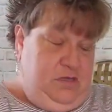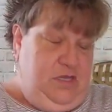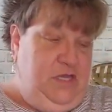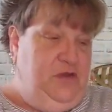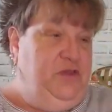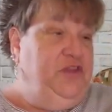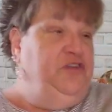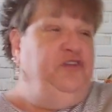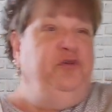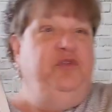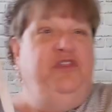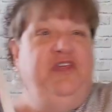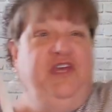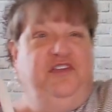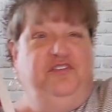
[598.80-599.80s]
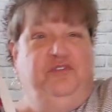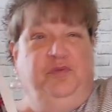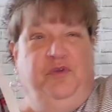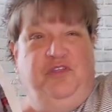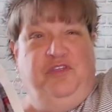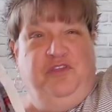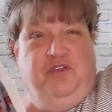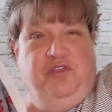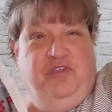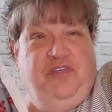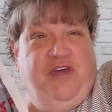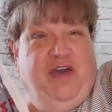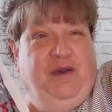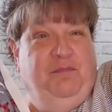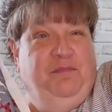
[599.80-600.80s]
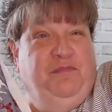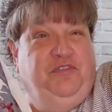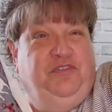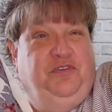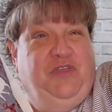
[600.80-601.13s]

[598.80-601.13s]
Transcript: You know, you do this with your thumb, so